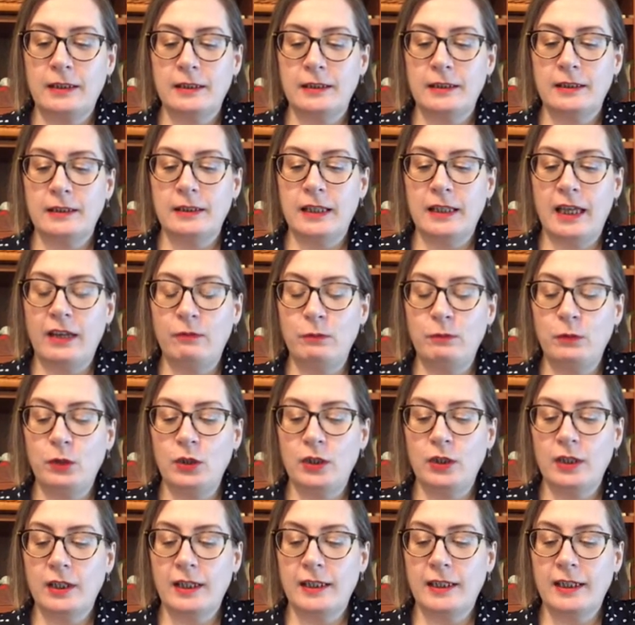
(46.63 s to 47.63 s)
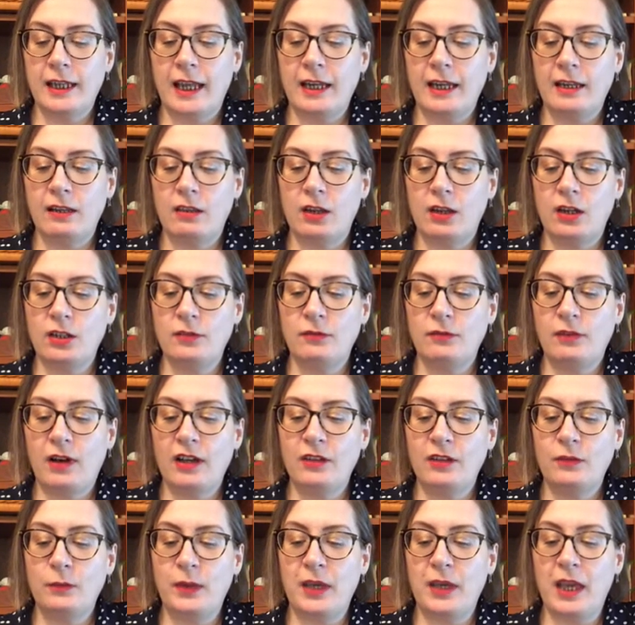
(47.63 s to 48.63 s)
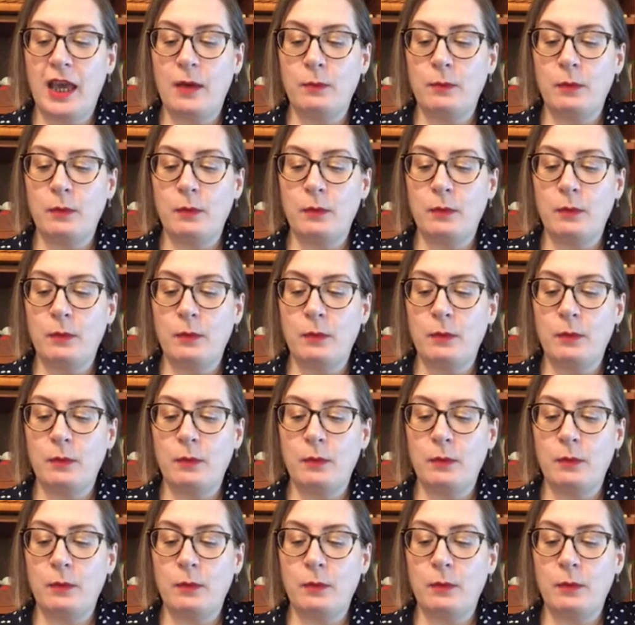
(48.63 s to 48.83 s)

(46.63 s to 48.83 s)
Left Munich at 8:35 p.m.